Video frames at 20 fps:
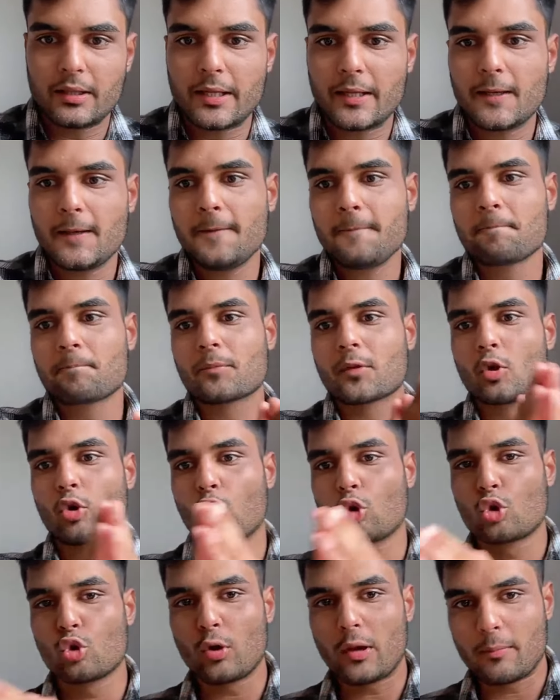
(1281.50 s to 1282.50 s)
then
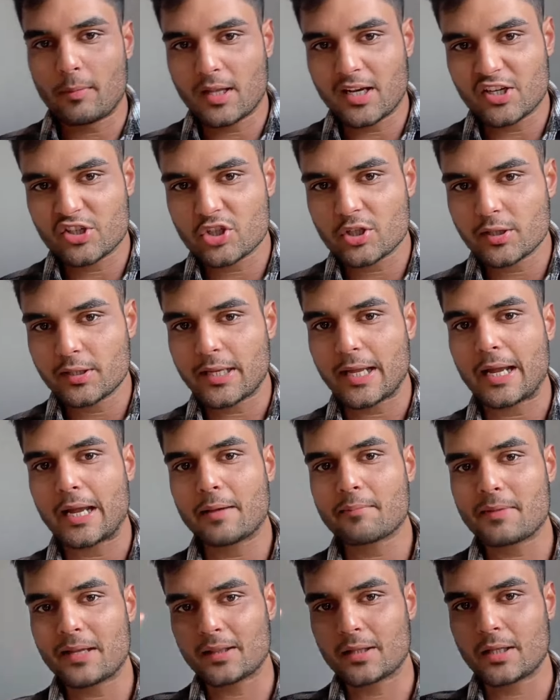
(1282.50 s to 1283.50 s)
go to immigration
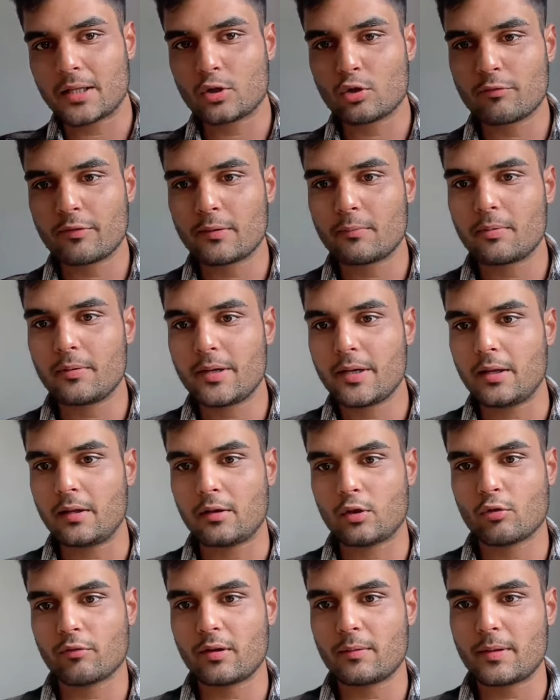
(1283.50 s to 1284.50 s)
tab, and then you will
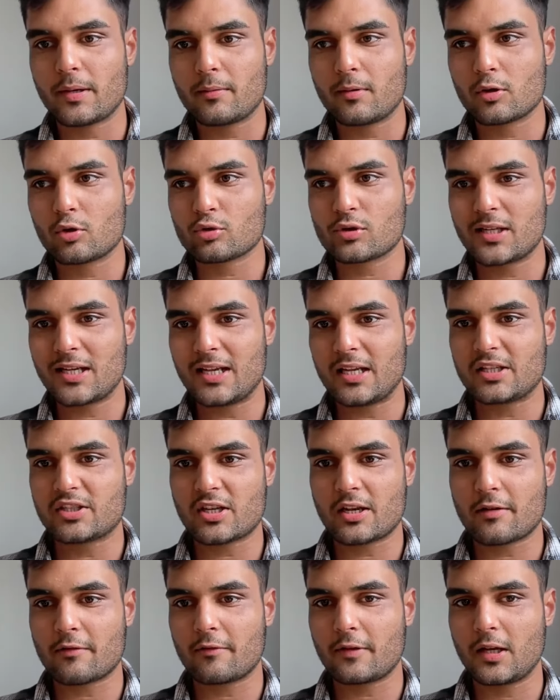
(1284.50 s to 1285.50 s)
be able to see each
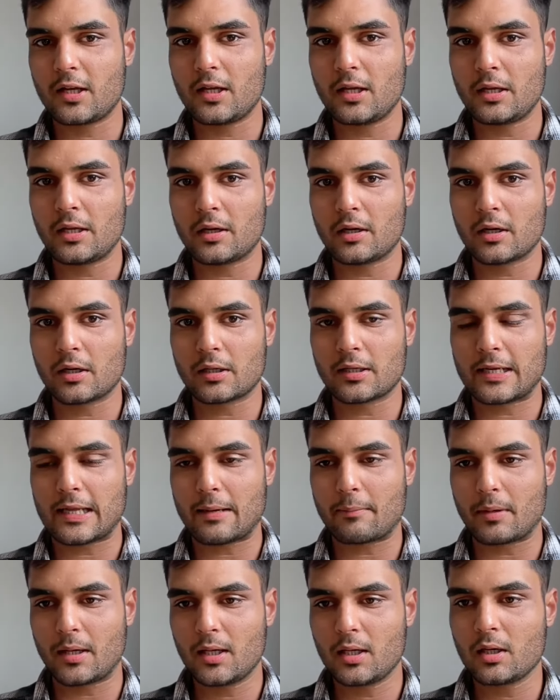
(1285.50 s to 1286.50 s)
and every
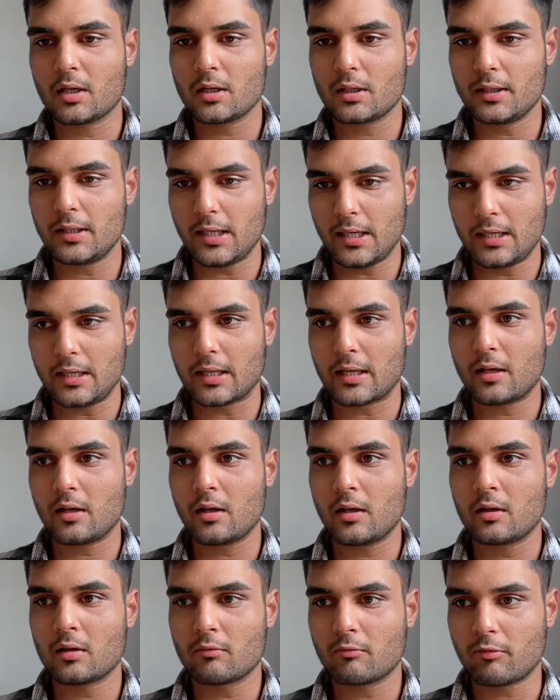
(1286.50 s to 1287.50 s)
tab in detail.
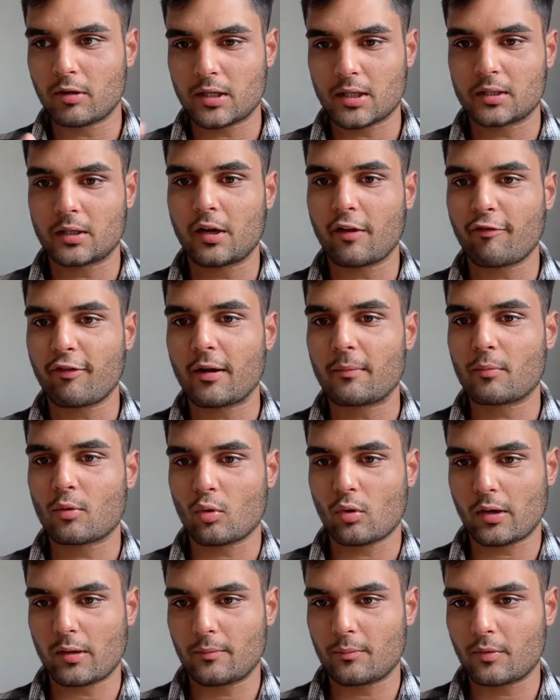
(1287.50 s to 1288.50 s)
What are the different
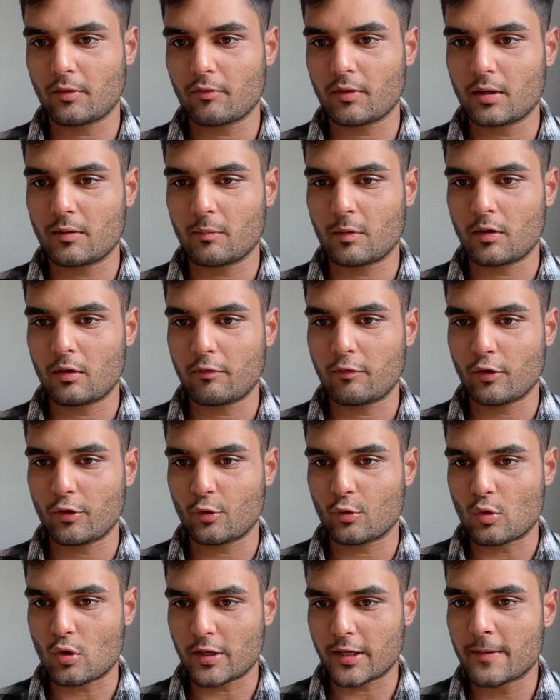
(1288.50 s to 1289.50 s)
programs available for you?
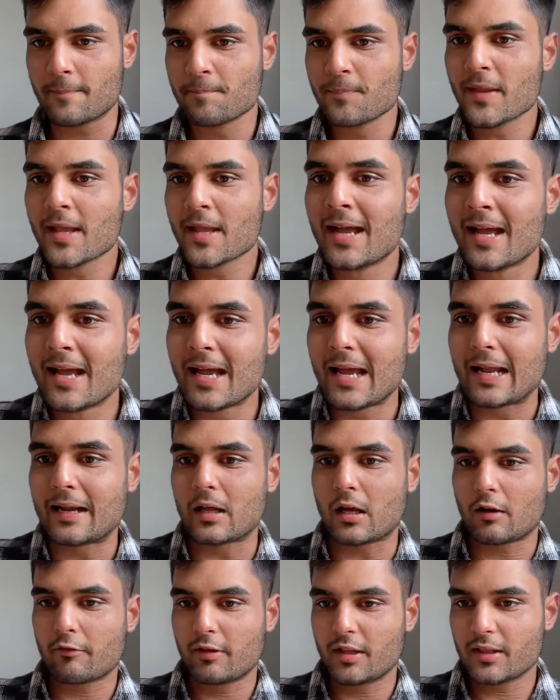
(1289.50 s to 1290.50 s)
Okay. And
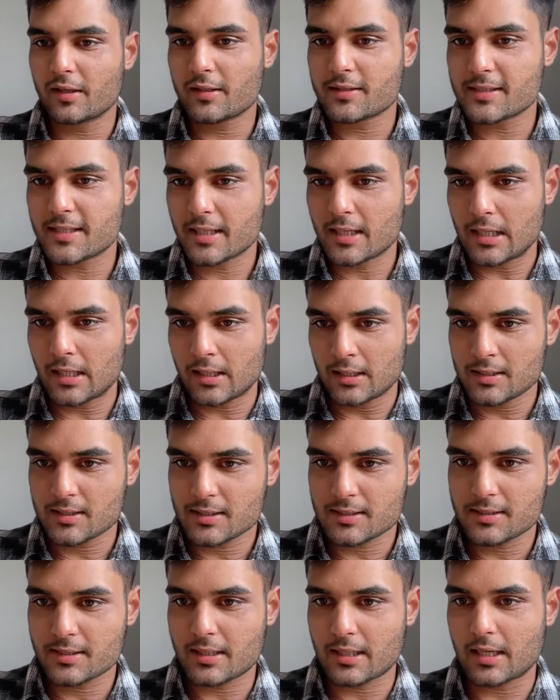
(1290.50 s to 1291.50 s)
Arvinder Singh
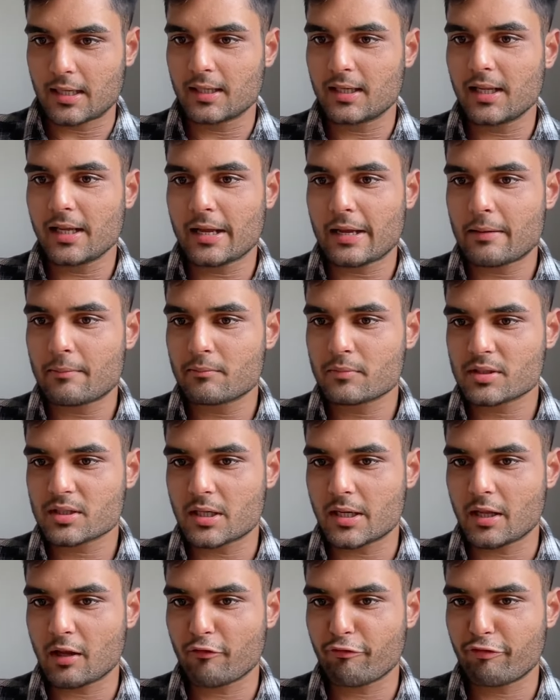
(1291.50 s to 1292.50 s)
asks, currently I am
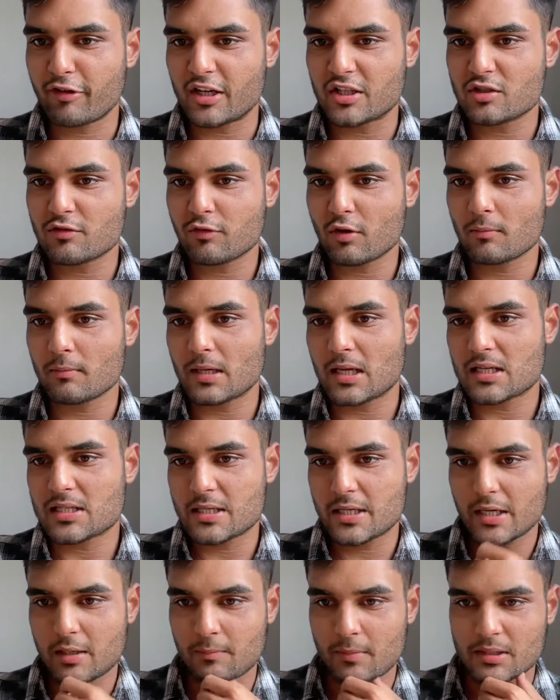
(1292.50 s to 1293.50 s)
studying French from last
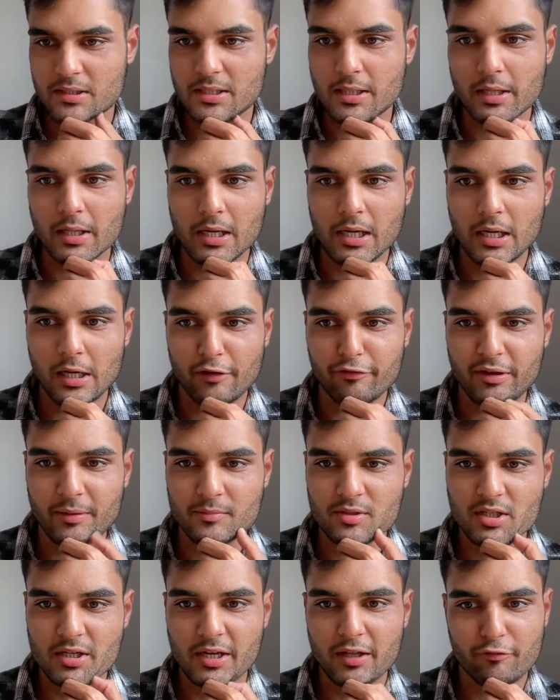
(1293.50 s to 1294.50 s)
8 months and a half. I'm
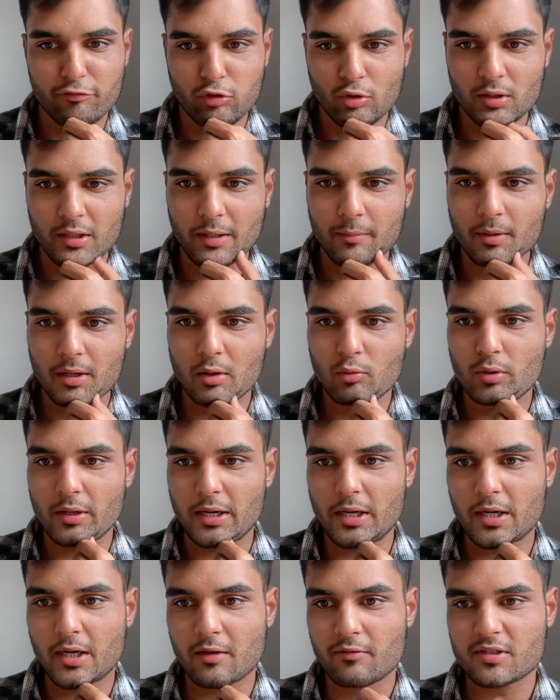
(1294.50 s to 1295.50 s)
studying full time around
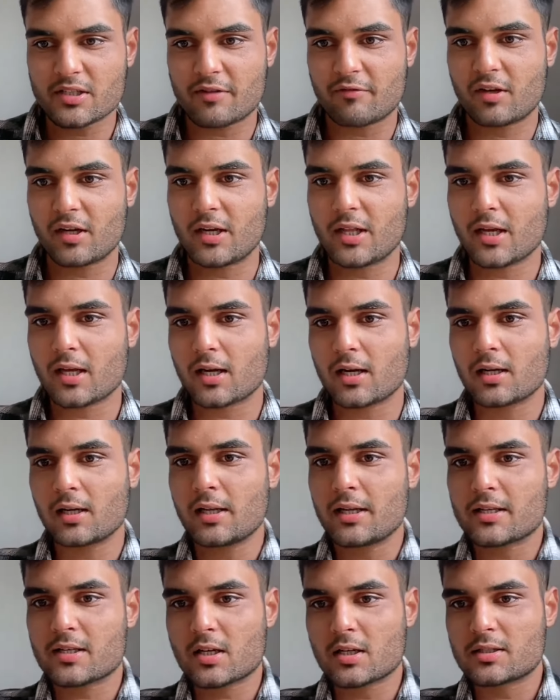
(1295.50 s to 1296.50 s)
8 hours every day.
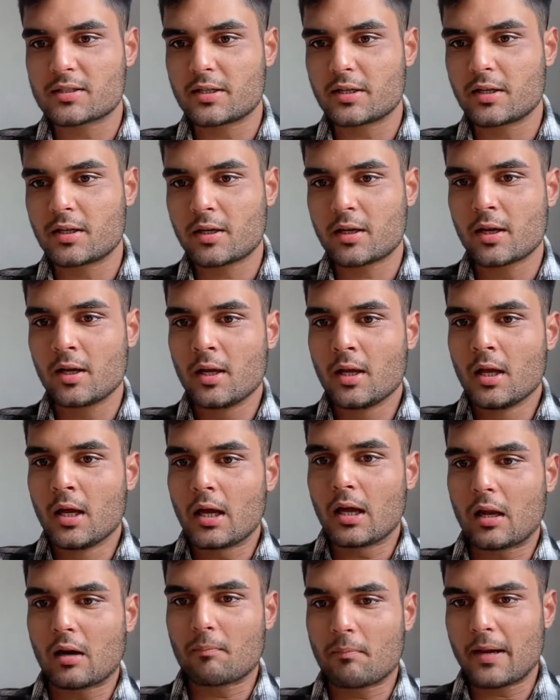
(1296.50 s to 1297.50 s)
Currently, I consider
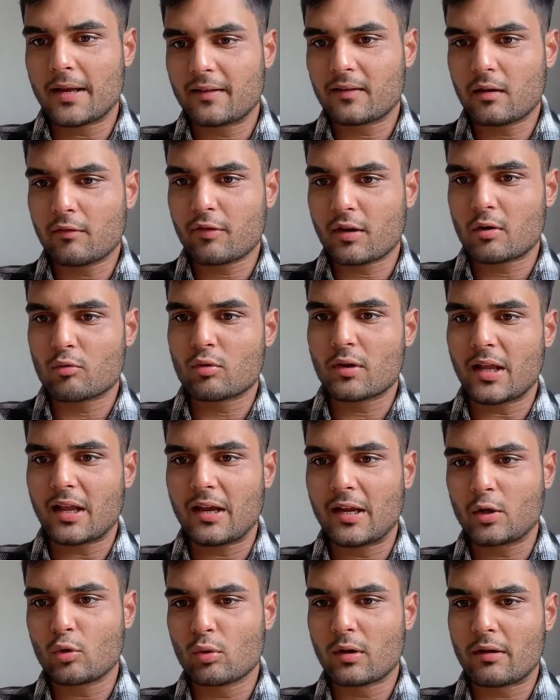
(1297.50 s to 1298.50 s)
myself around
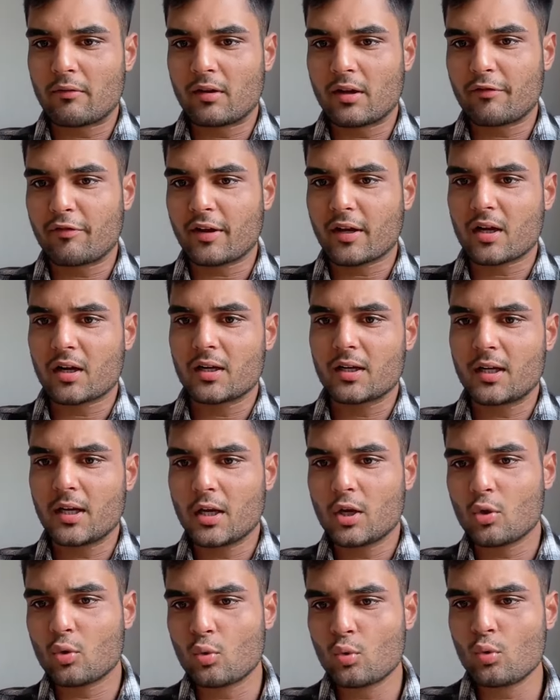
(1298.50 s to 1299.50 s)
A2 level. If I
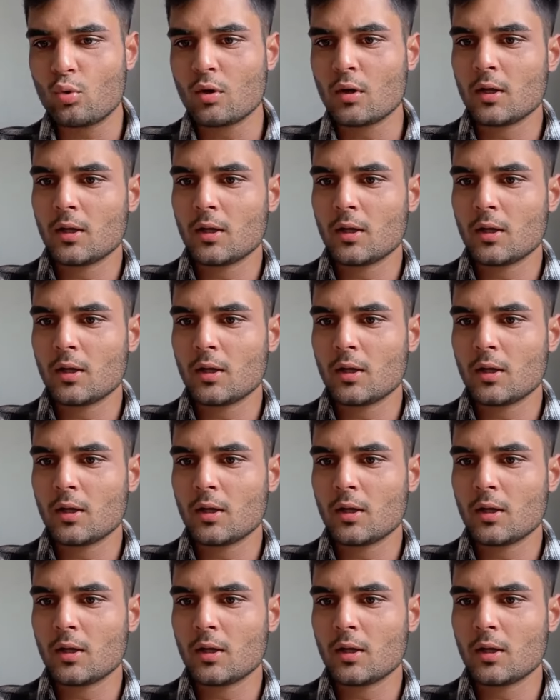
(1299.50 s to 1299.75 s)
continue